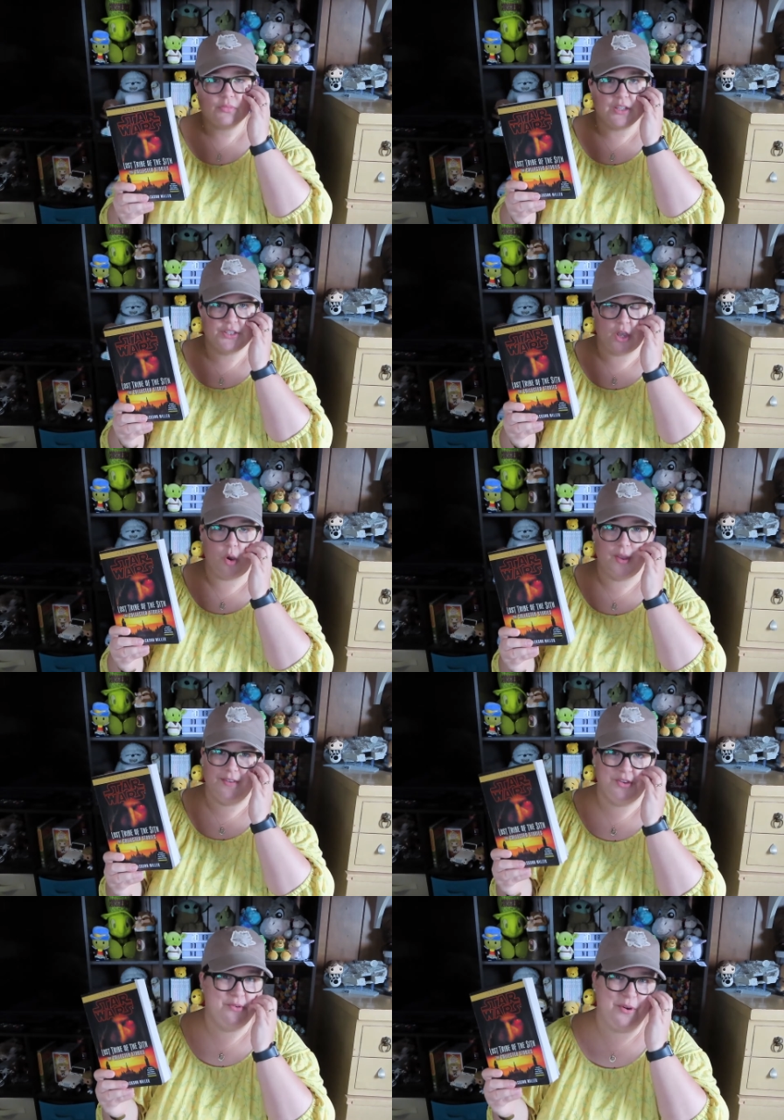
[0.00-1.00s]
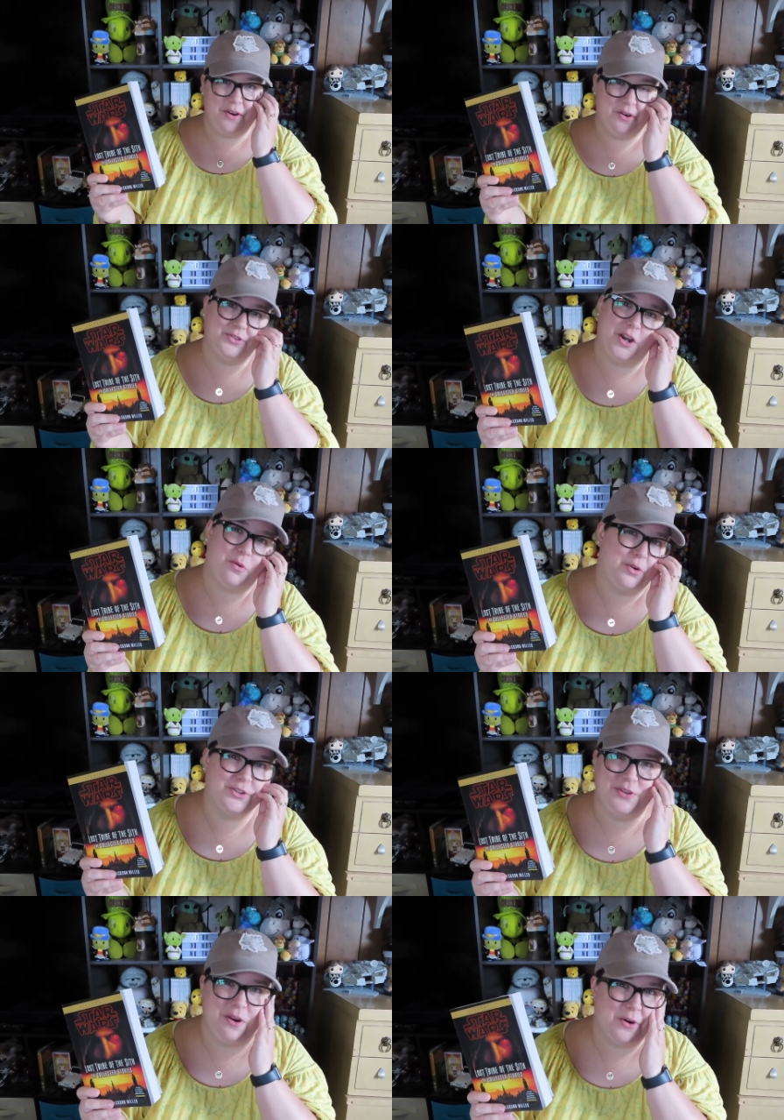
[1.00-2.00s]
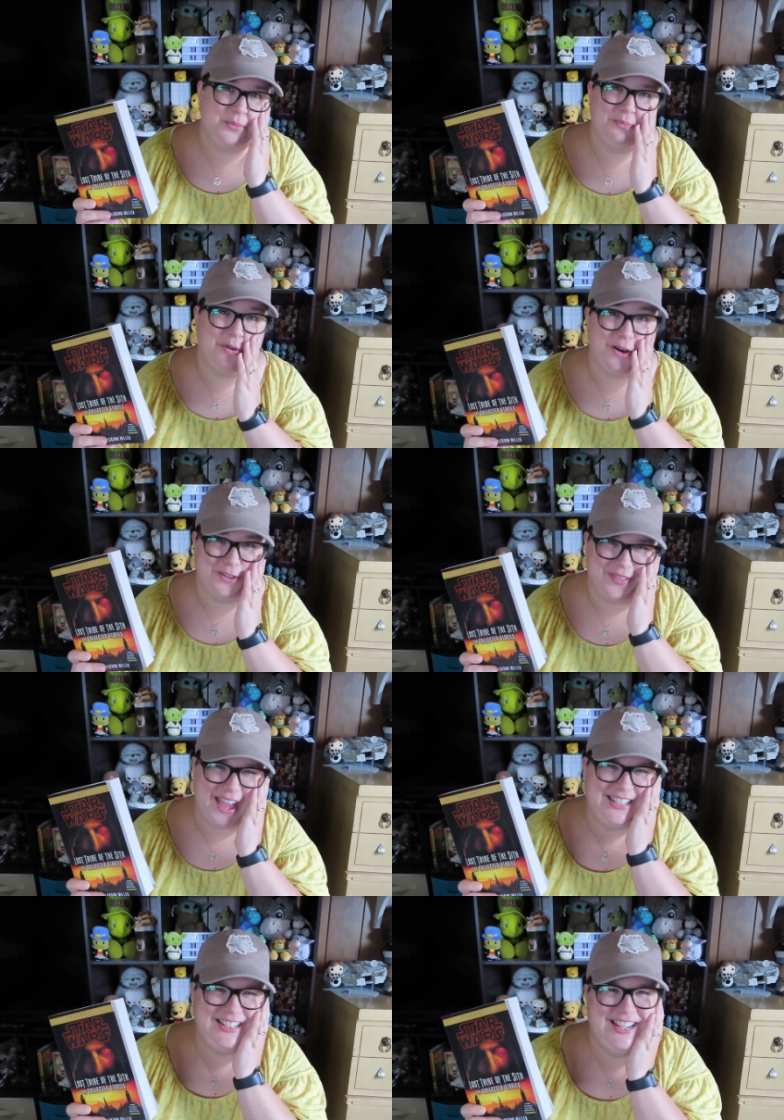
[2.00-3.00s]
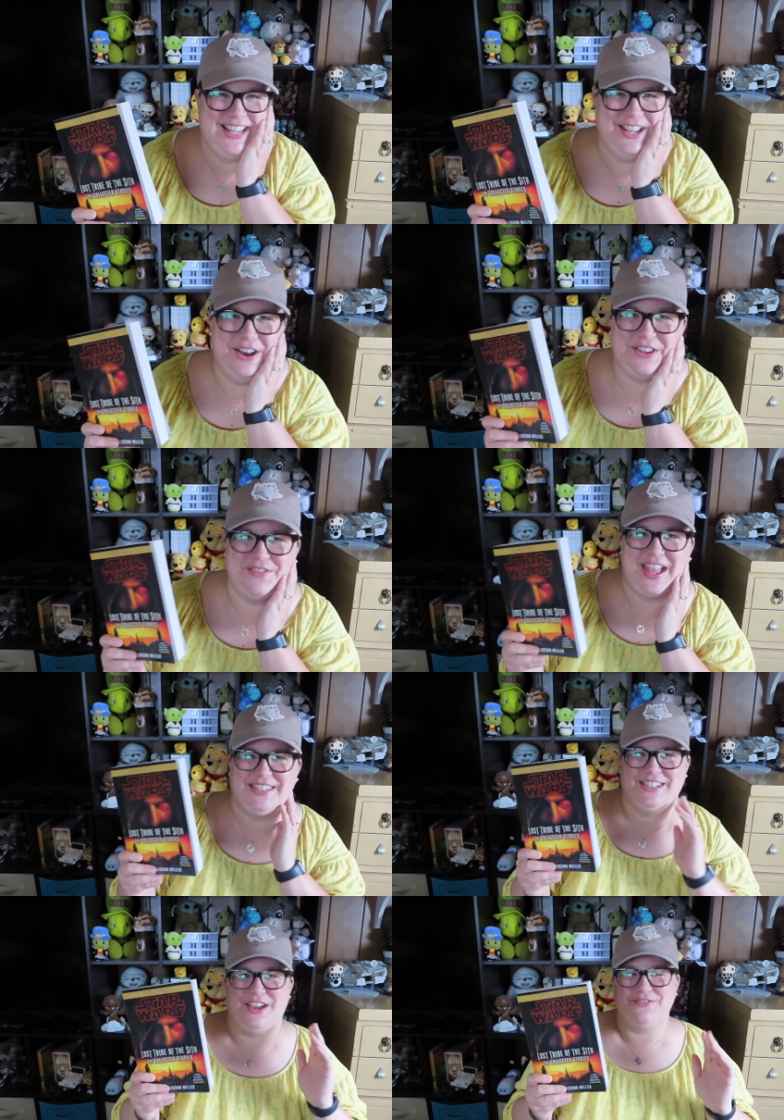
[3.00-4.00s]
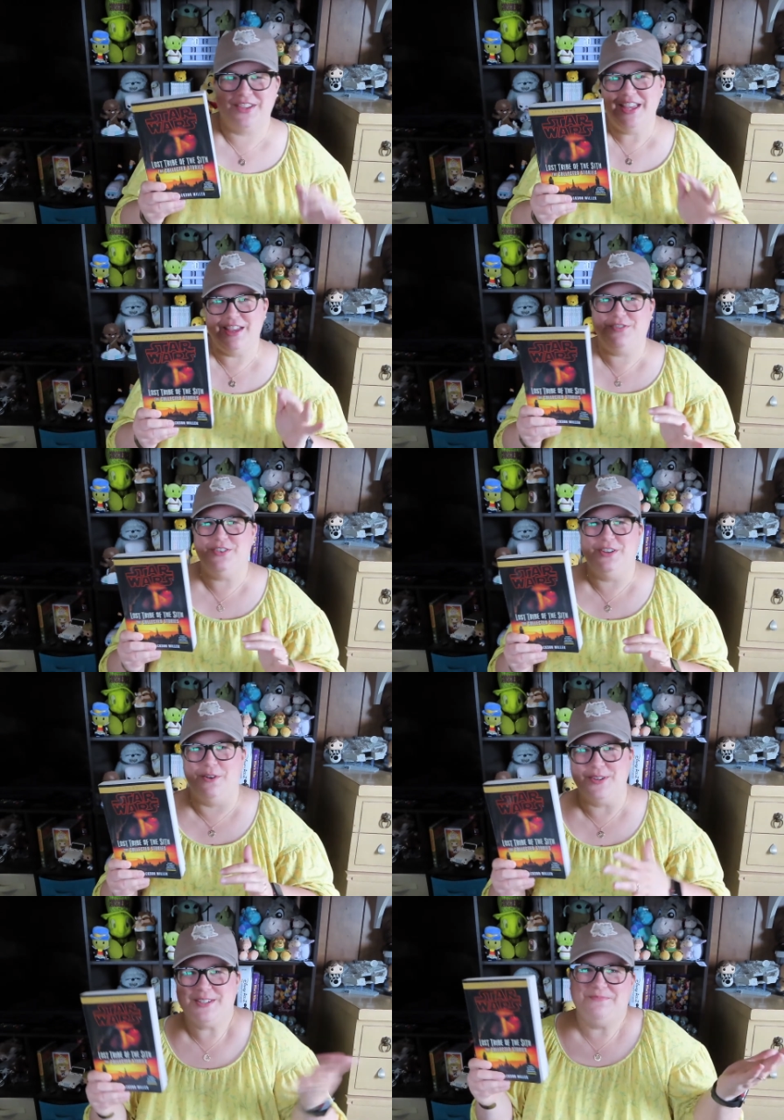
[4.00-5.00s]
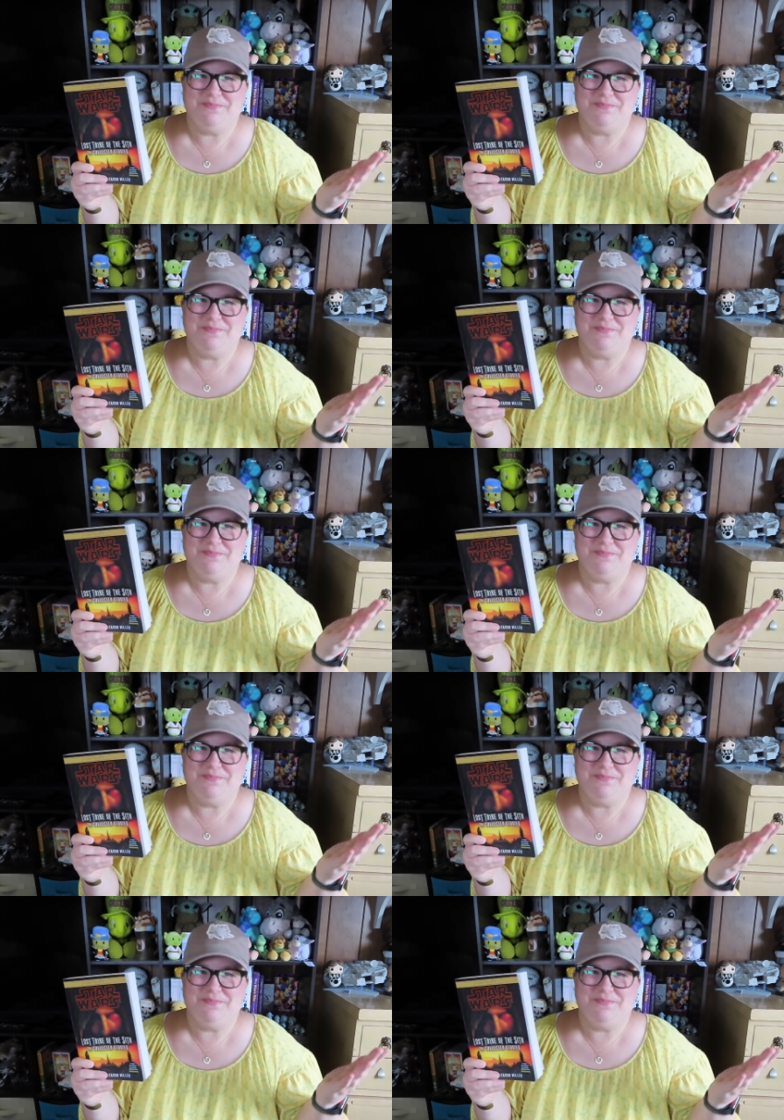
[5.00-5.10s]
So if you know Star Wars, you know all of that. All of that stuff. If you don't,